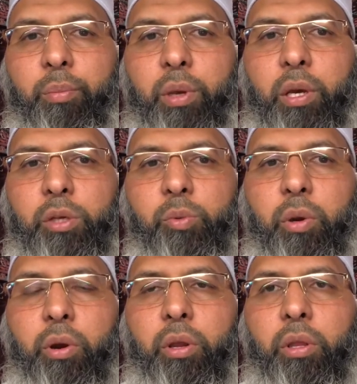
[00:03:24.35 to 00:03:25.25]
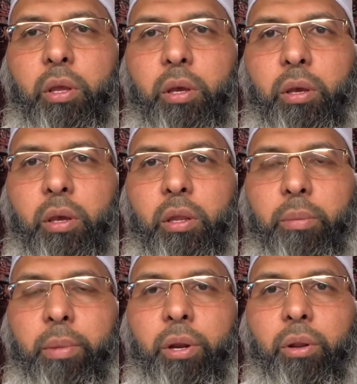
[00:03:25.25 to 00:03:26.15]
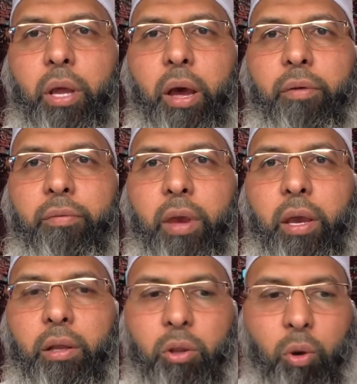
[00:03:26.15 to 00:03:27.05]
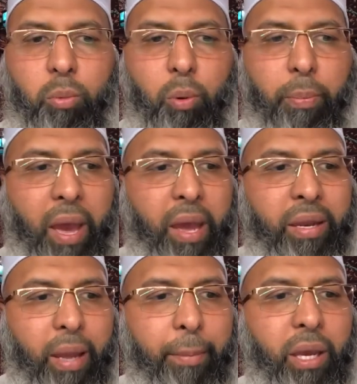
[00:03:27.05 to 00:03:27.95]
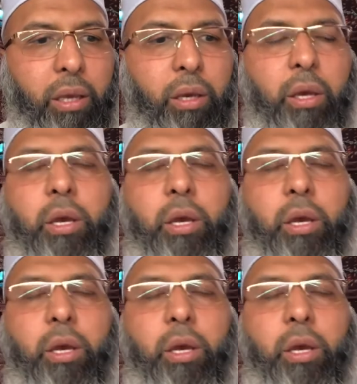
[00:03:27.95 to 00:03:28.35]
because we are in the middle of a global pandemic,